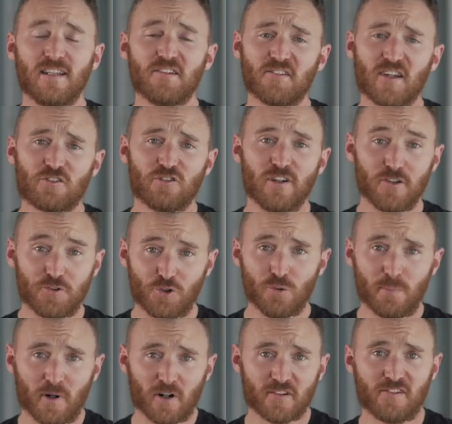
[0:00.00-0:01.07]
This is actually a
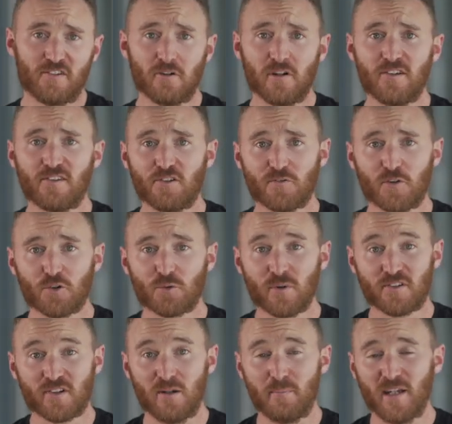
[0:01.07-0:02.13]
2-part series. This first
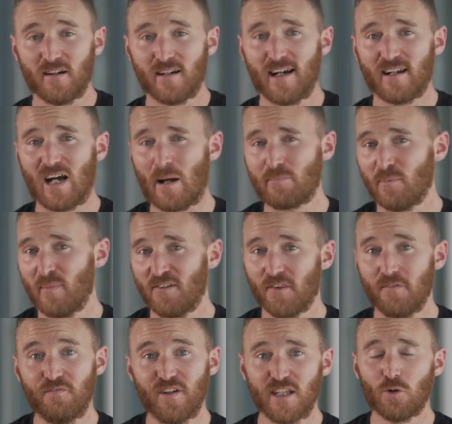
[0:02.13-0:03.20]
one's gonna be on how to optimize
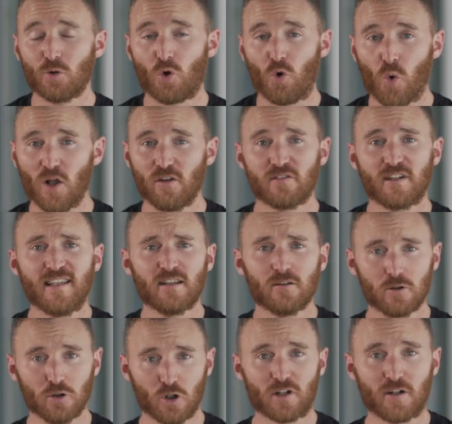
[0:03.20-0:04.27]
the video quality, the
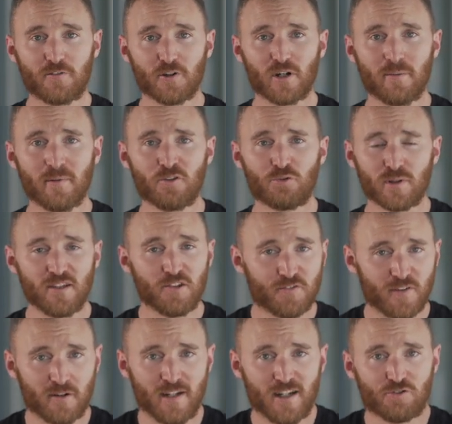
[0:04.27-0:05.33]
look of your image with these
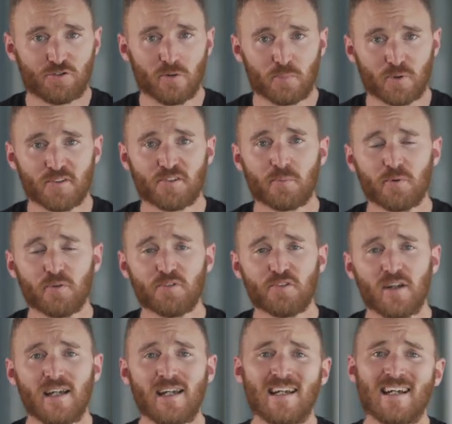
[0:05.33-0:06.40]
foundational principles.
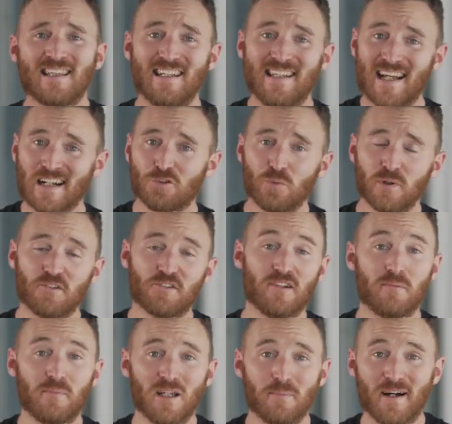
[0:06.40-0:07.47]
The next one is
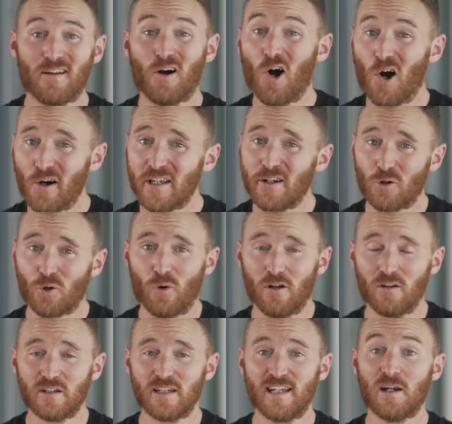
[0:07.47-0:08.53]
gonna be about audio
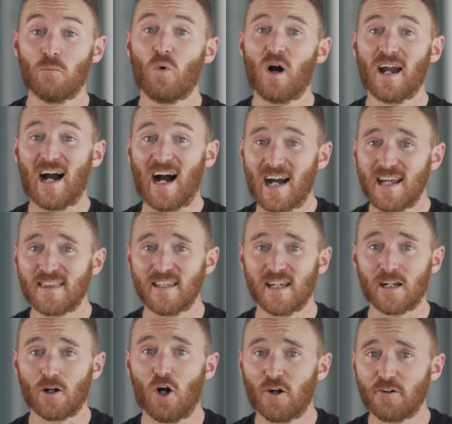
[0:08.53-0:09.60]
quality and why I
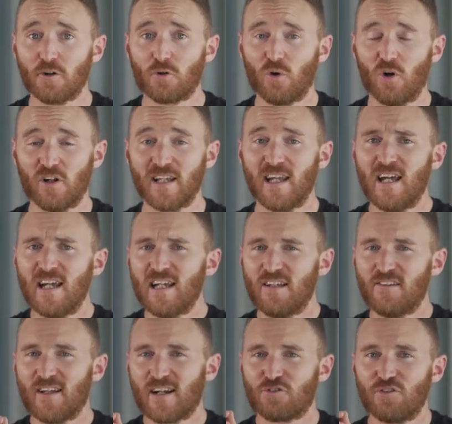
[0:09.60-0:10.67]
think audio quality
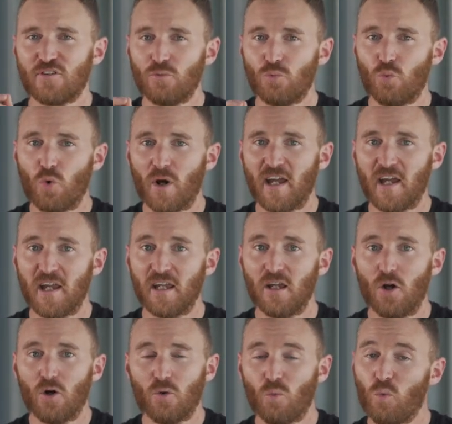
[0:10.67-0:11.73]
is actually way
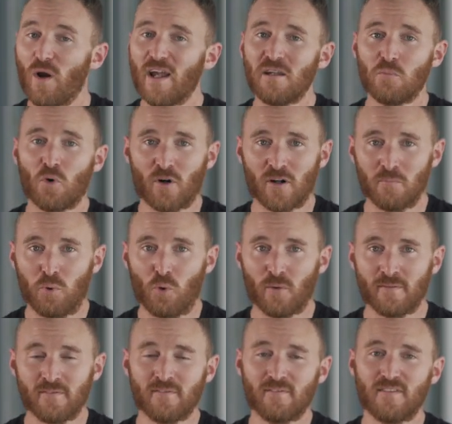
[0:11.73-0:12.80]
more
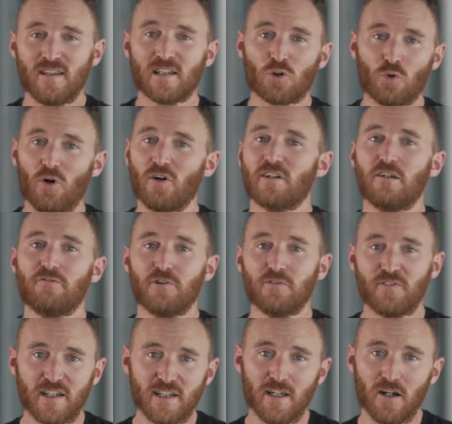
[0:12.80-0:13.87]
important than the quality of your
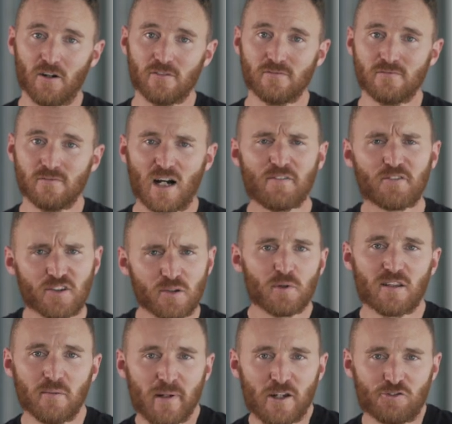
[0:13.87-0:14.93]
video, obviously
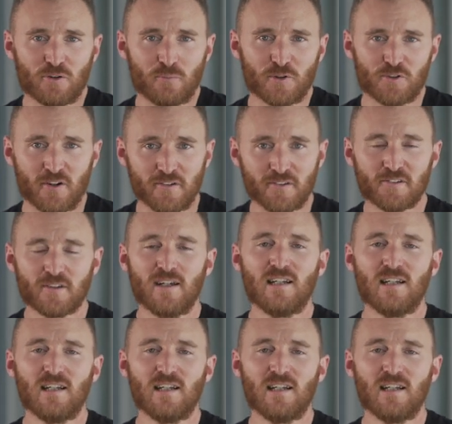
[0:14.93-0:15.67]
with diminishing returns.